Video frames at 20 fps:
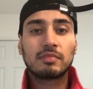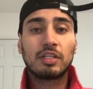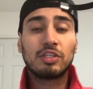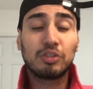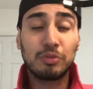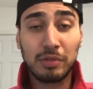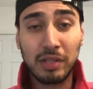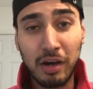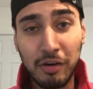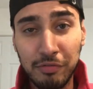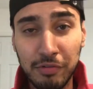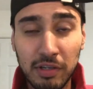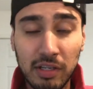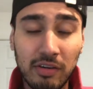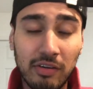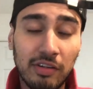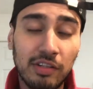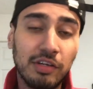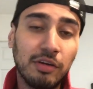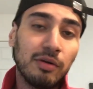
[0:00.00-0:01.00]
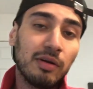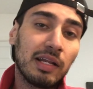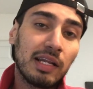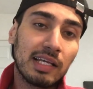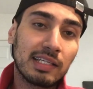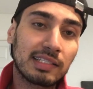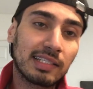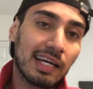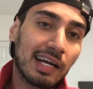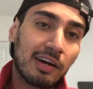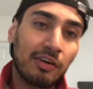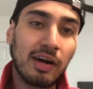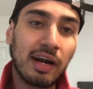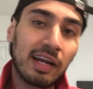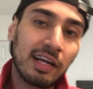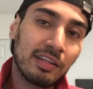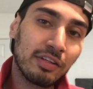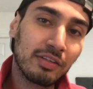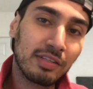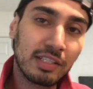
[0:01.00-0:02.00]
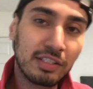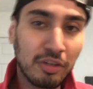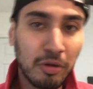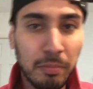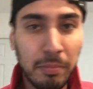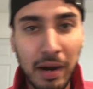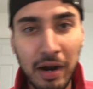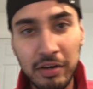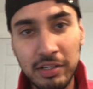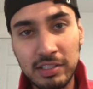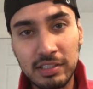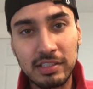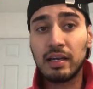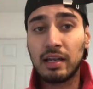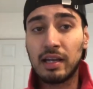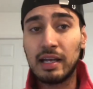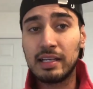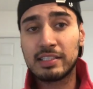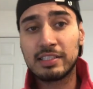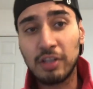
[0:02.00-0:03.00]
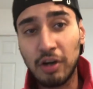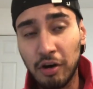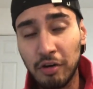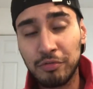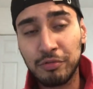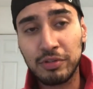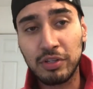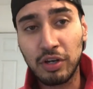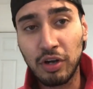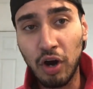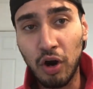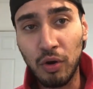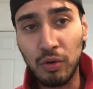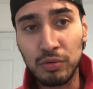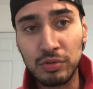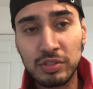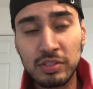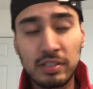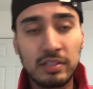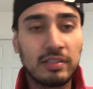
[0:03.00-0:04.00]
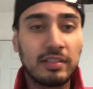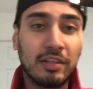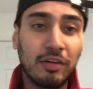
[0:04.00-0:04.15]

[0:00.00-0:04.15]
So without further ado, let's get cracking on this comparison. And let's start off with the goals.